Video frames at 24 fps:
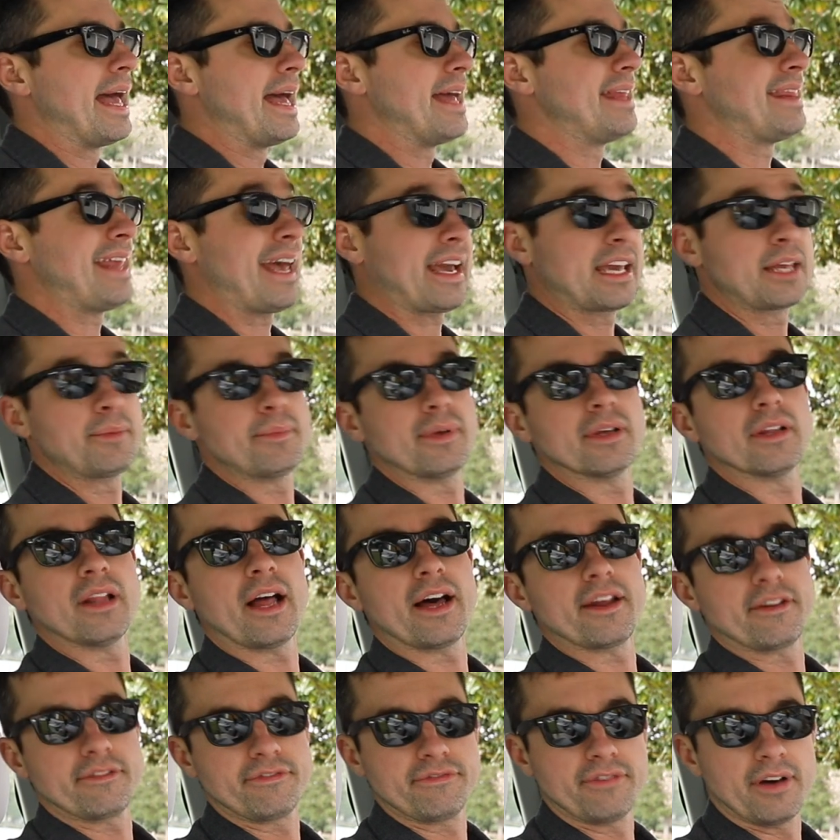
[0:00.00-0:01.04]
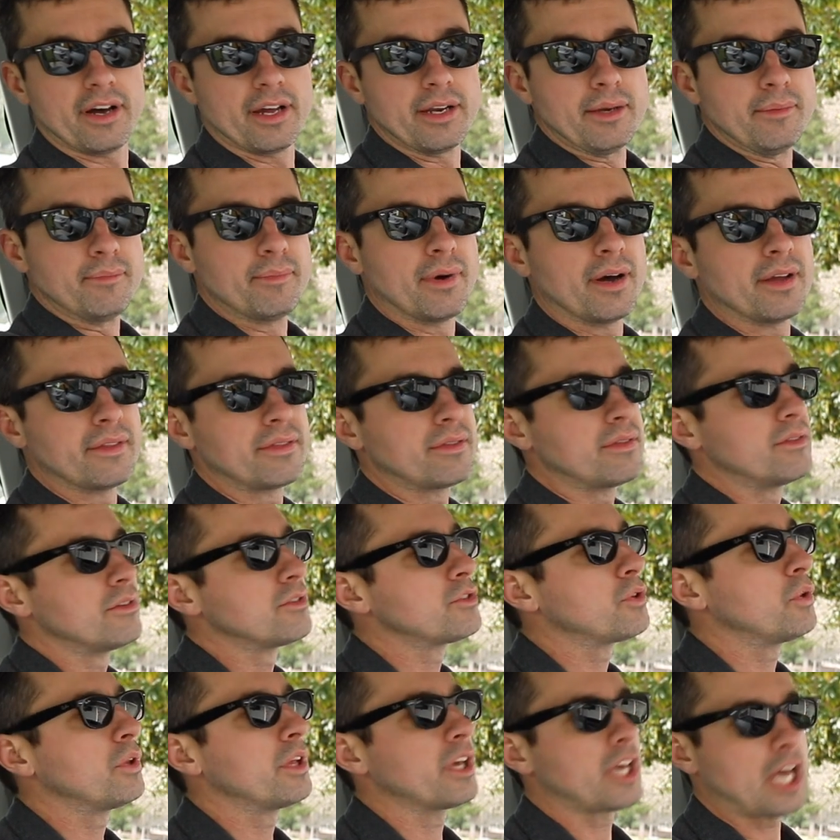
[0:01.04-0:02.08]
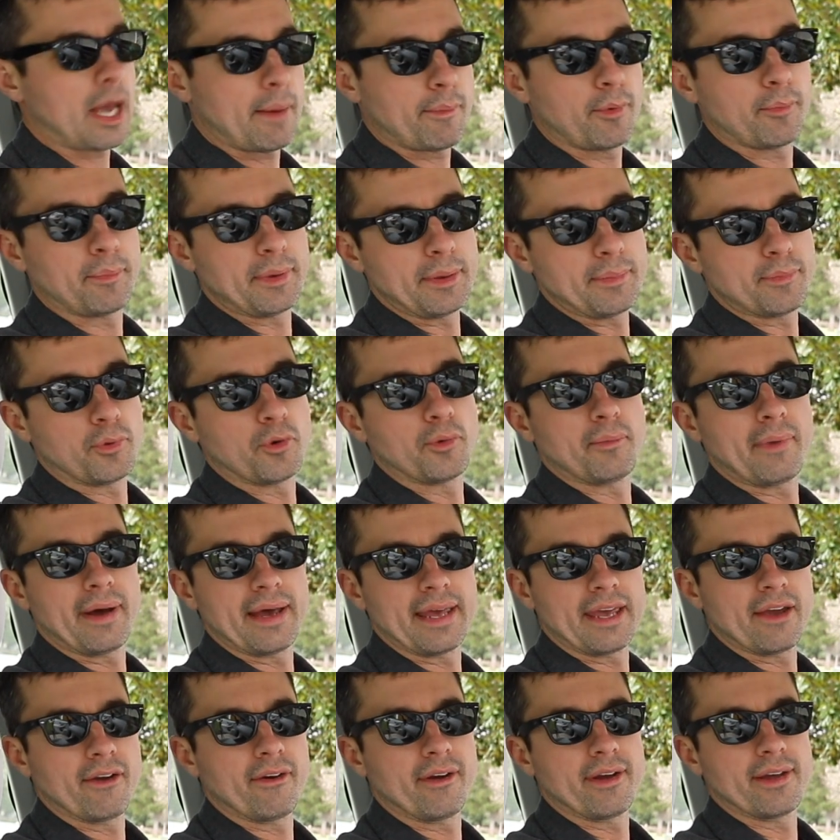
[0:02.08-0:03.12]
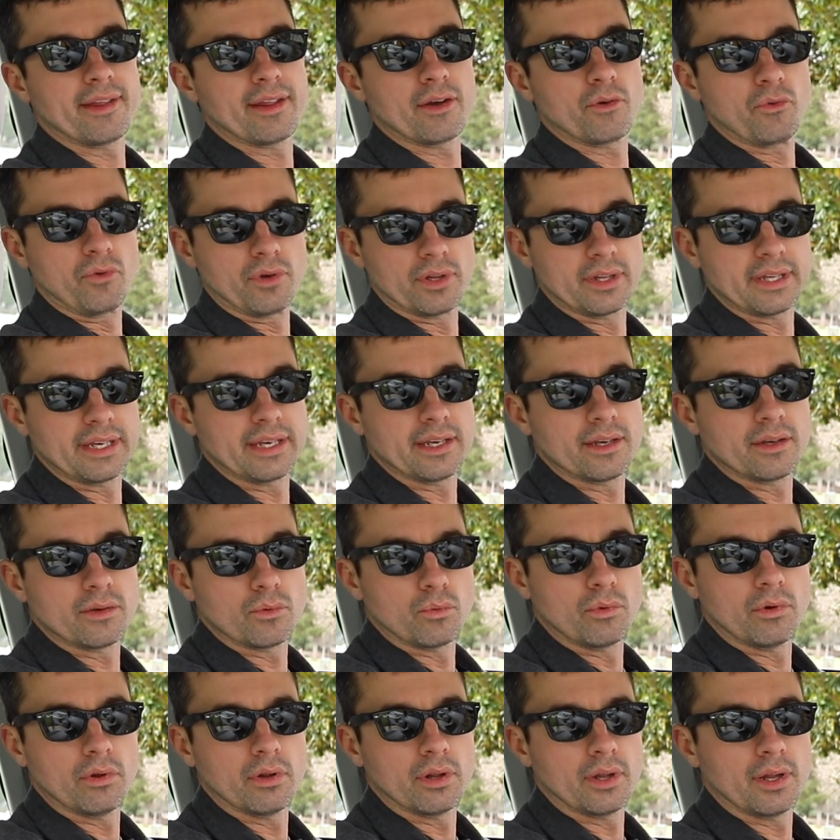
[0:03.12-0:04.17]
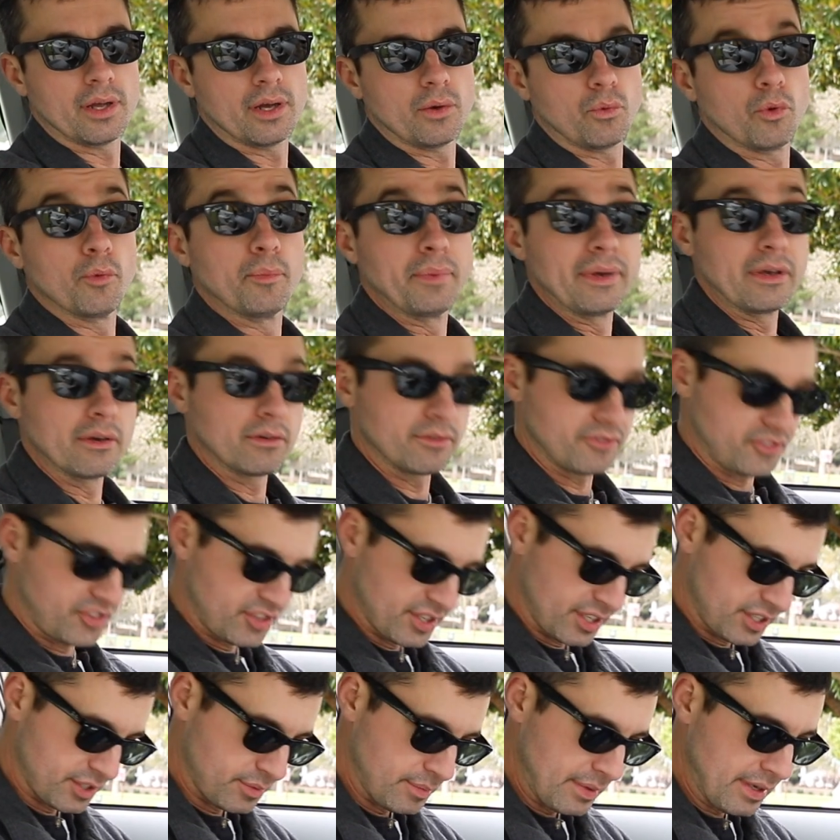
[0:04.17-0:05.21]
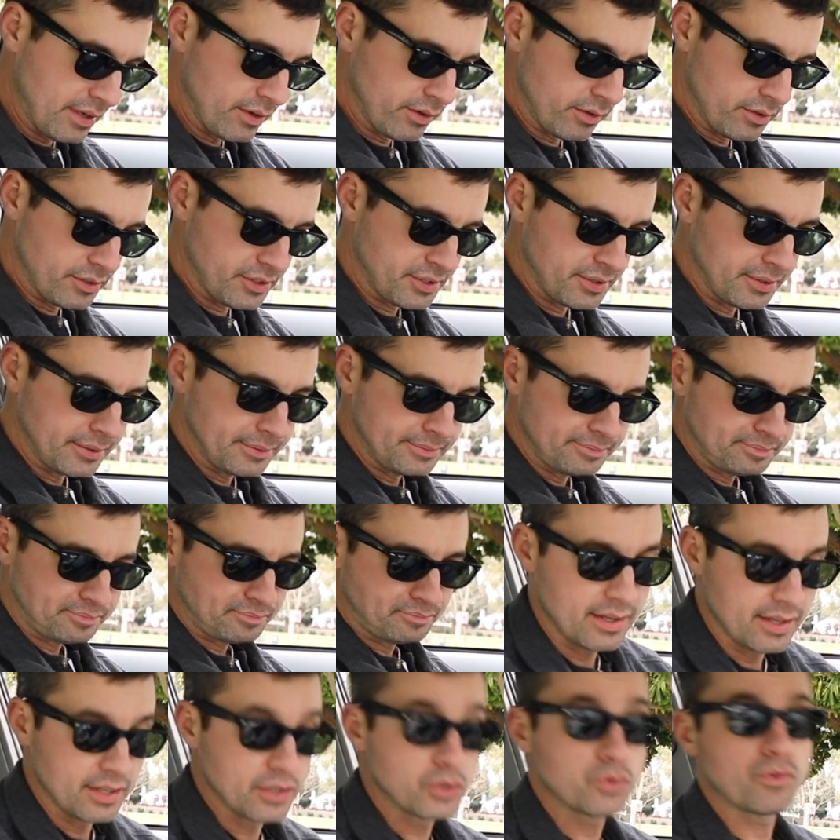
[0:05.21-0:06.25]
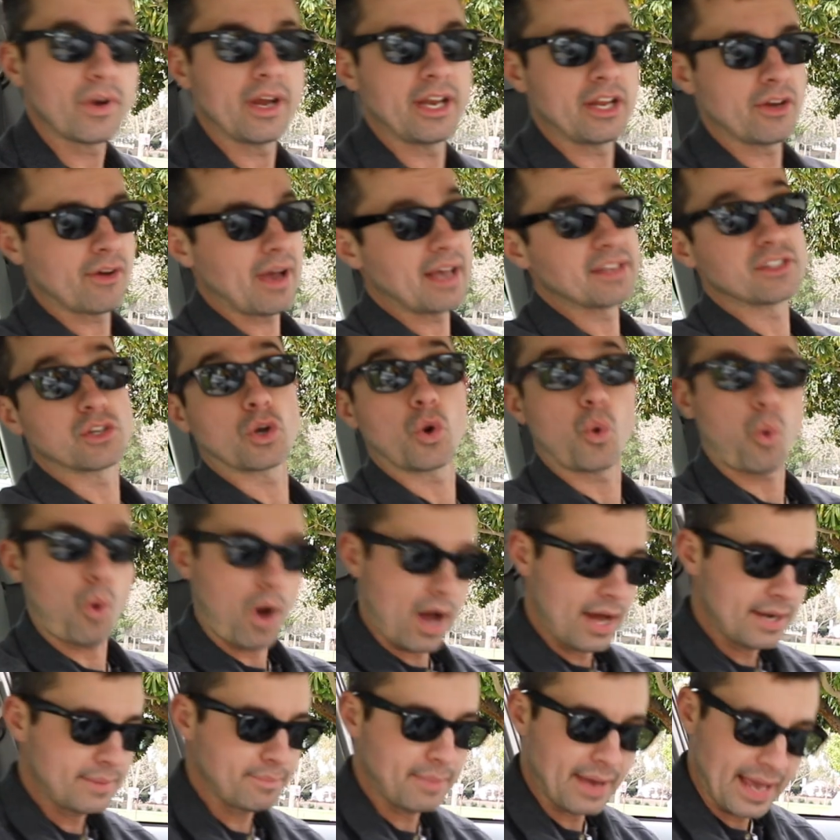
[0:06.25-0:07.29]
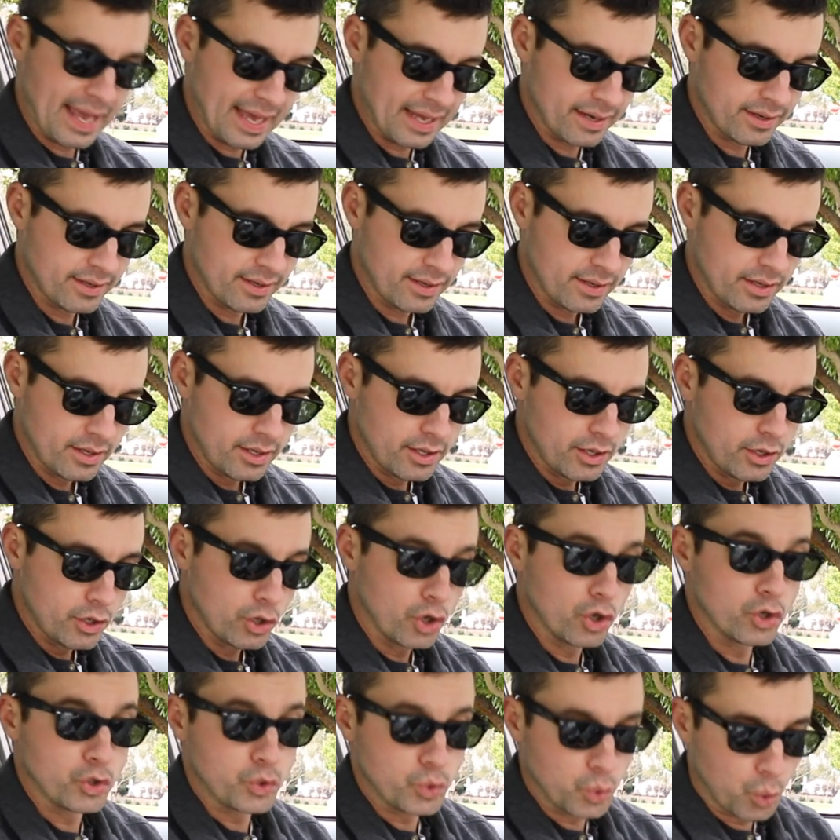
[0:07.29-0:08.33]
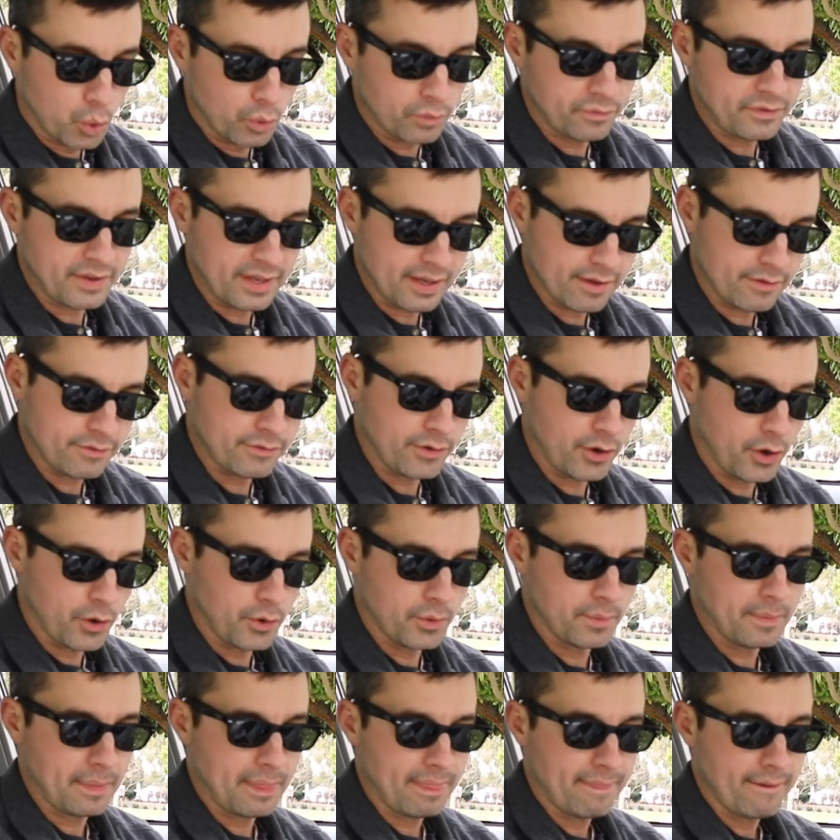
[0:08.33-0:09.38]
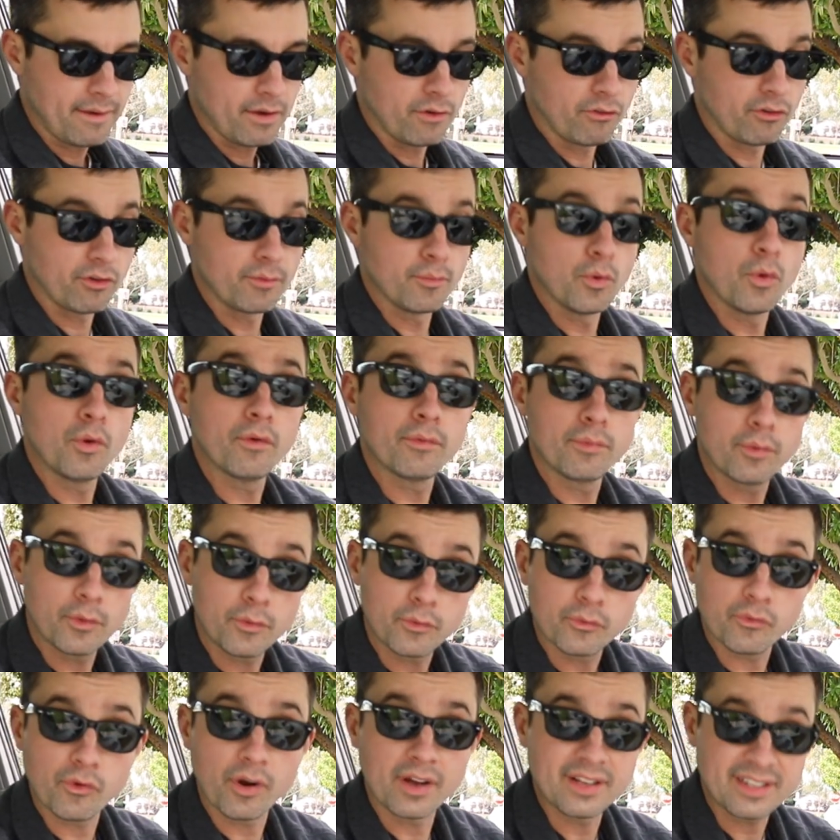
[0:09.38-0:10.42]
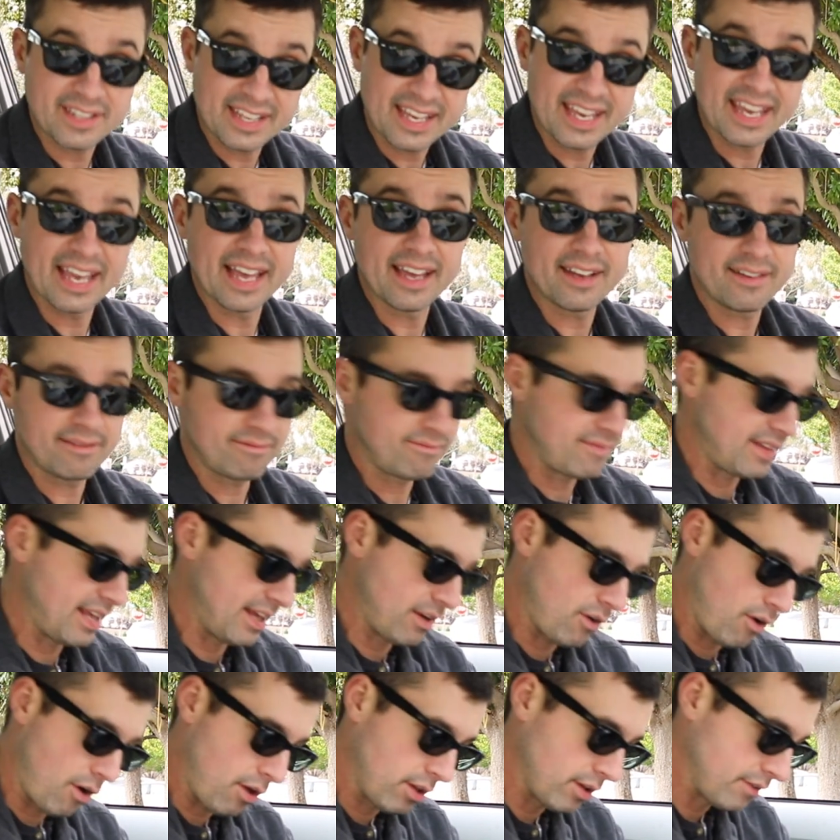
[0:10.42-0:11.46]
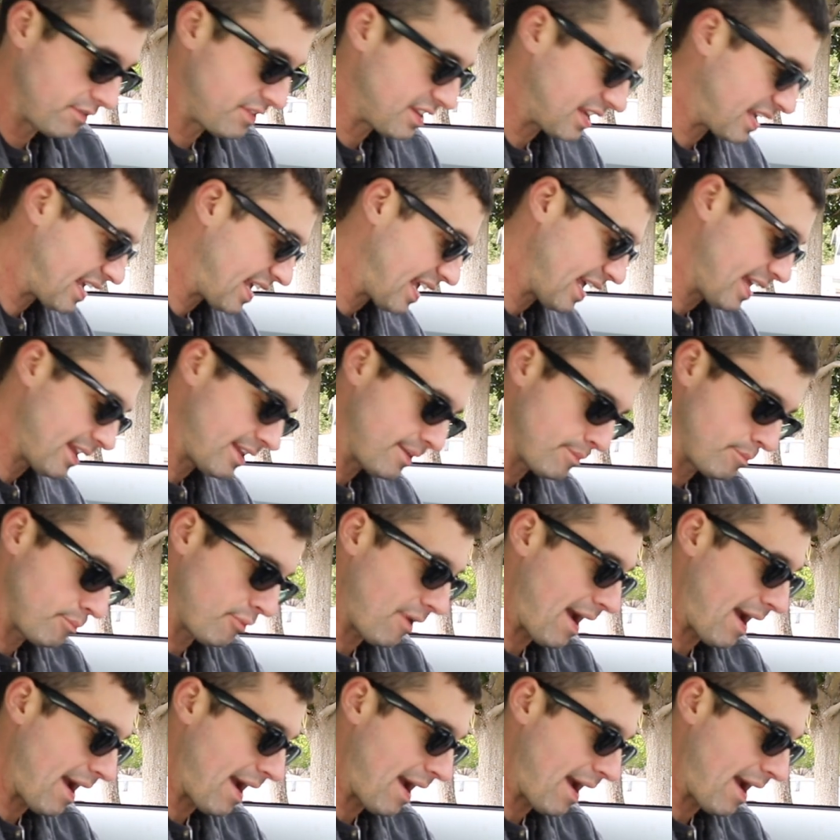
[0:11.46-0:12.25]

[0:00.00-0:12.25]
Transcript: And that can be a lot of fun. But there's only a couple people in my area that really will be on 6 meters. This radio has a quad band, a dual VFO, removable front kit, and all of the kit